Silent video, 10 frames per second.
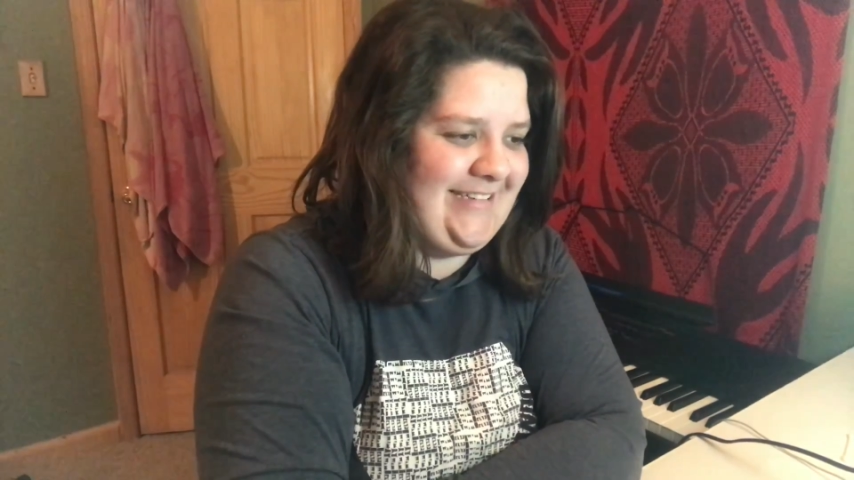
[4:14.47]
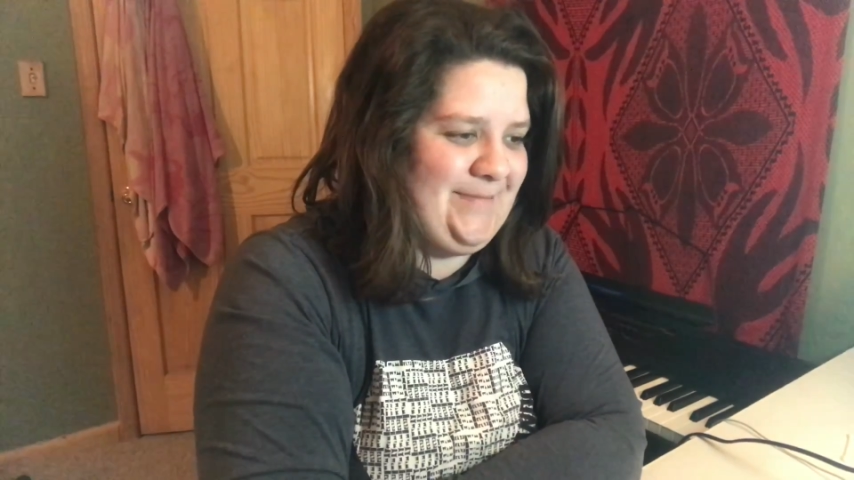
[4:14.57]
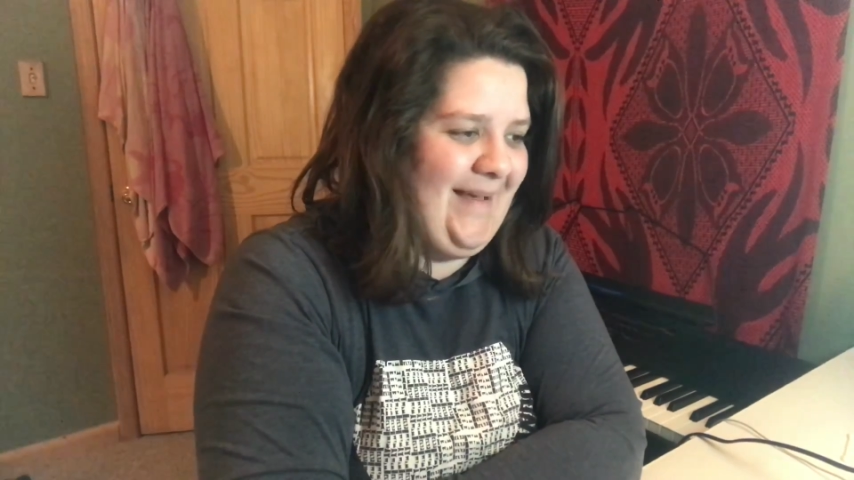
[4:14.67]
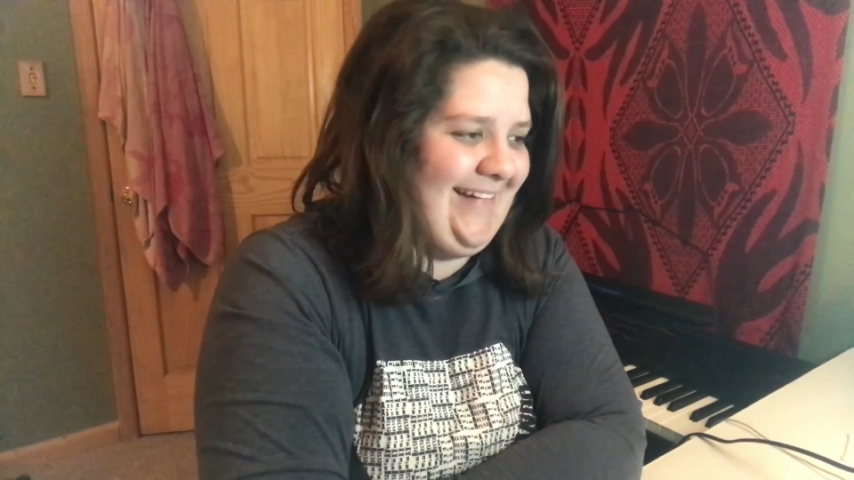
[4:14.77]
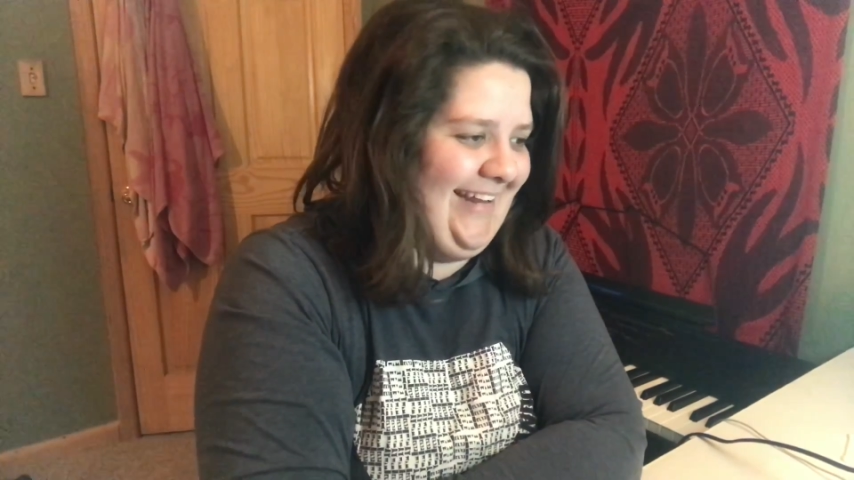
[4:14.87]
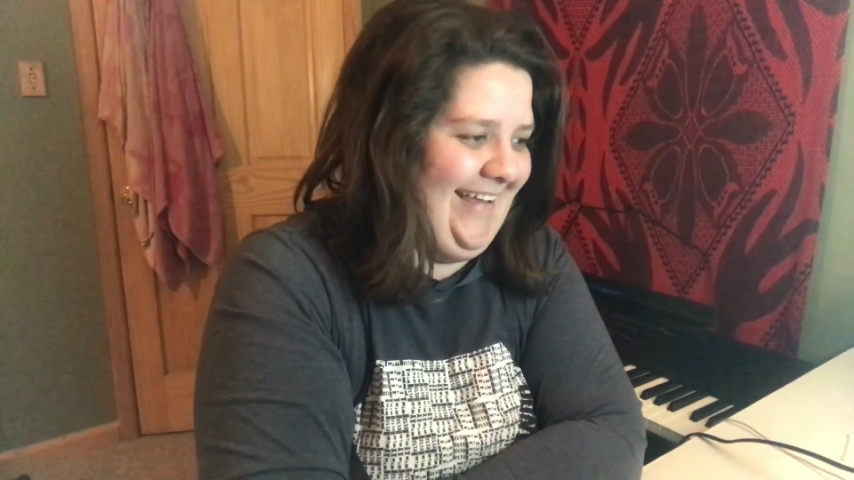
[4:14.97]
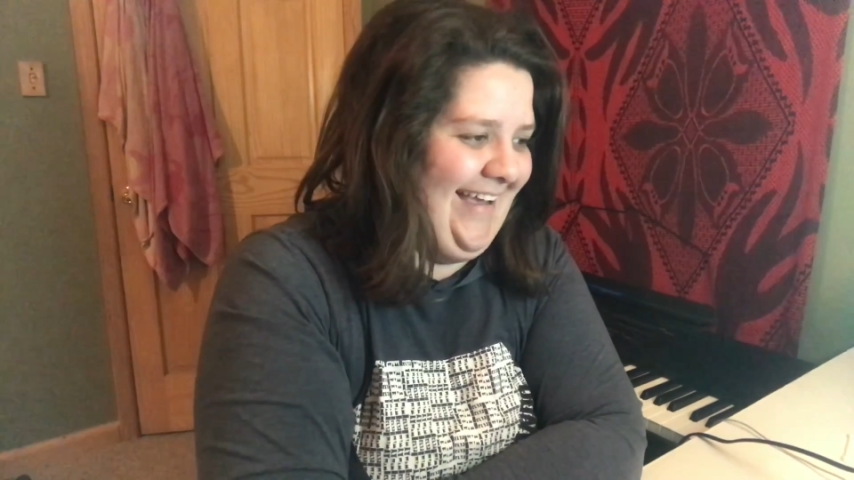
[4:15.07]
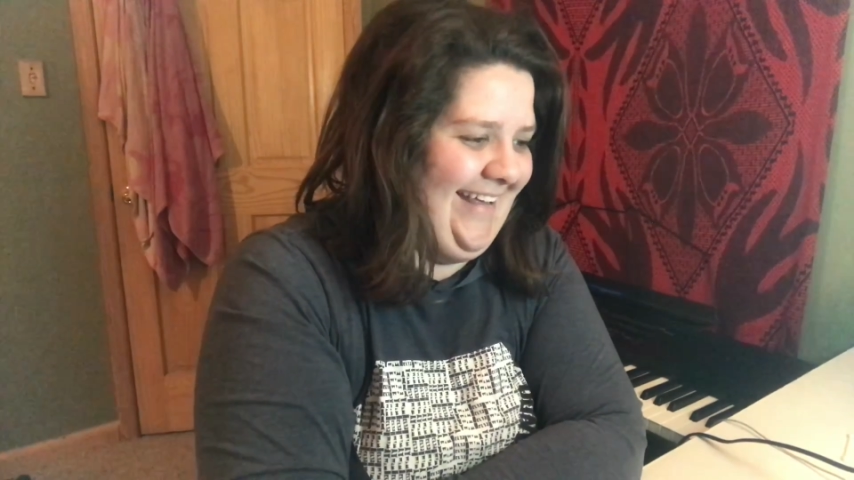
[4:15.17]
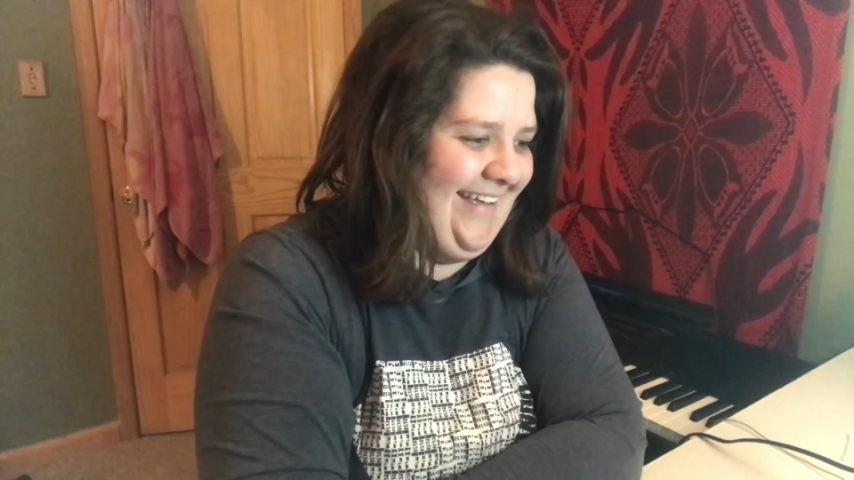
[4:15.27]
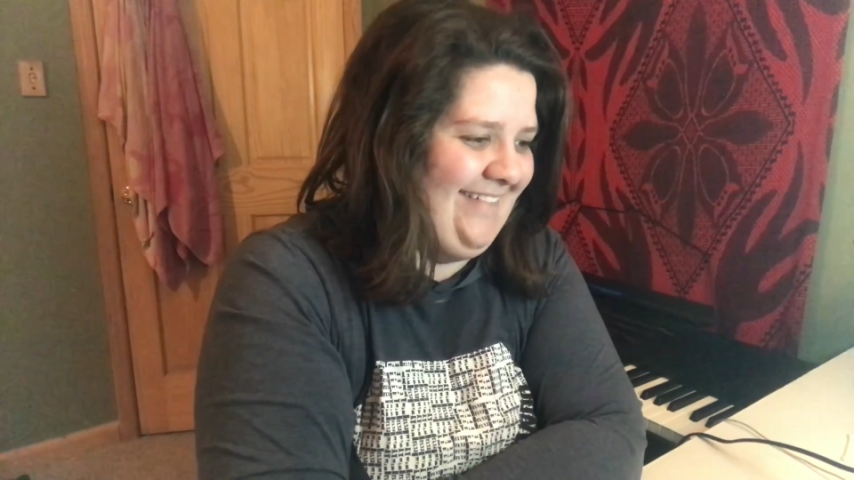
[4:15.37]
expecting
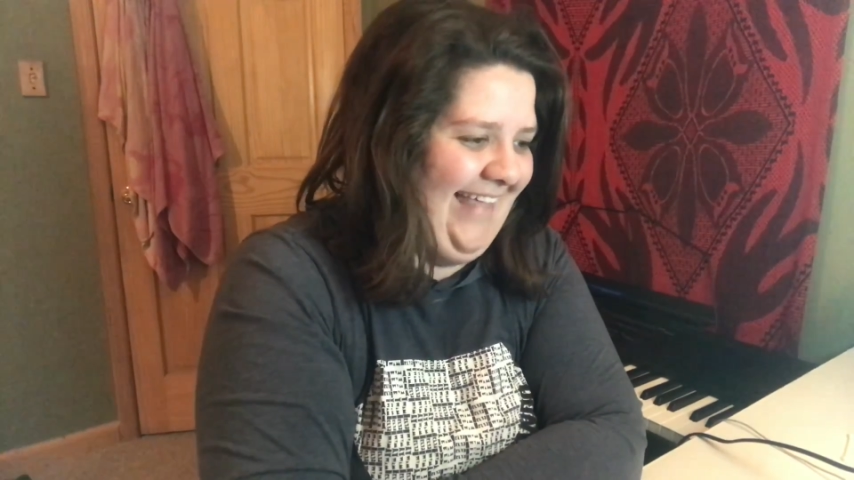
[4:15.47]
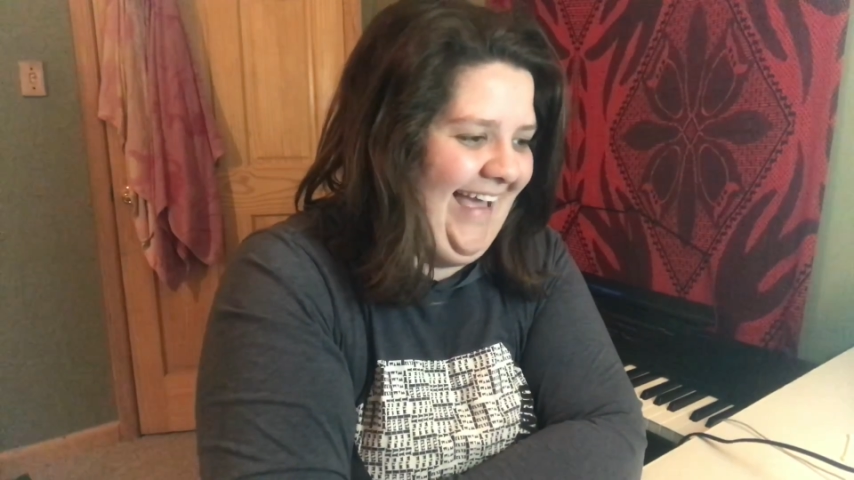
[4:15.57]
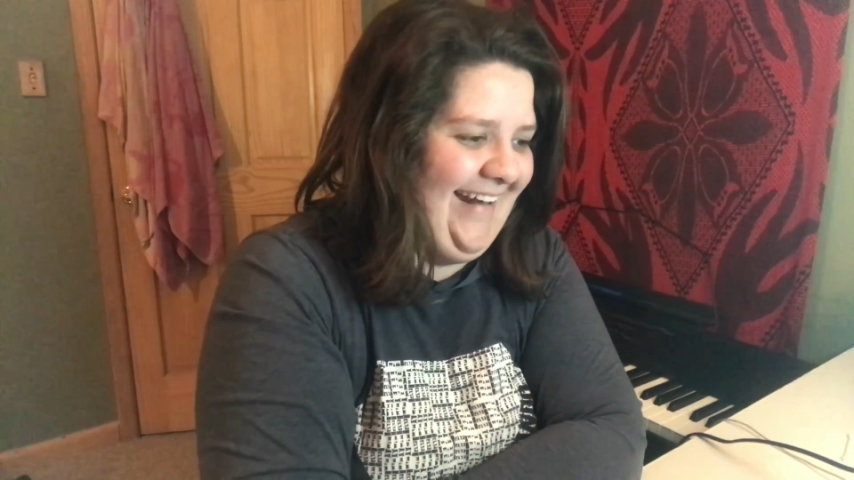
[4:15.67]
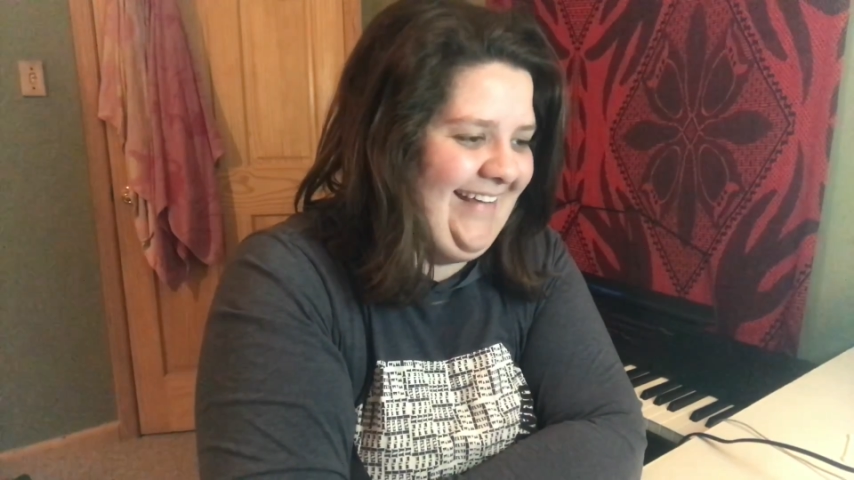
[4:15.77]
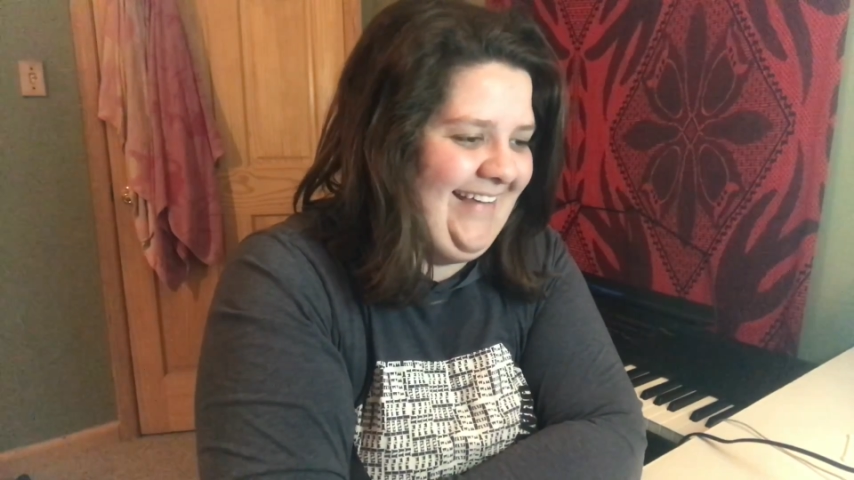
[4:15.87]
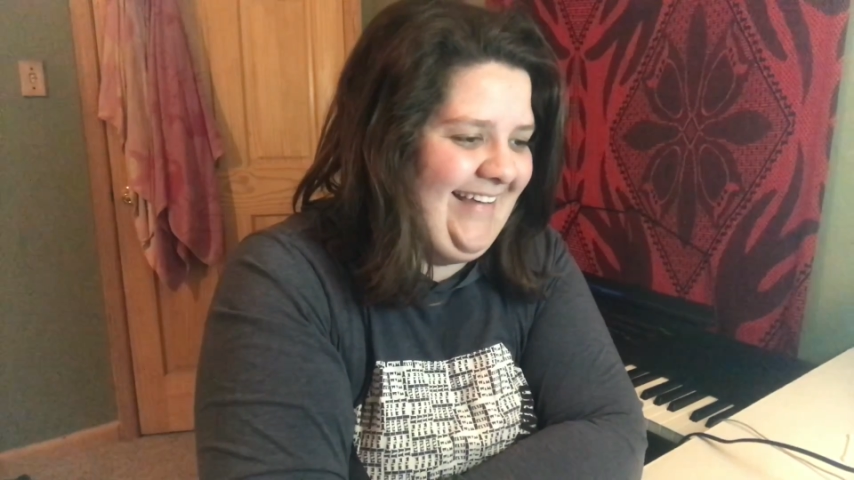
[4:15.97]
any of that.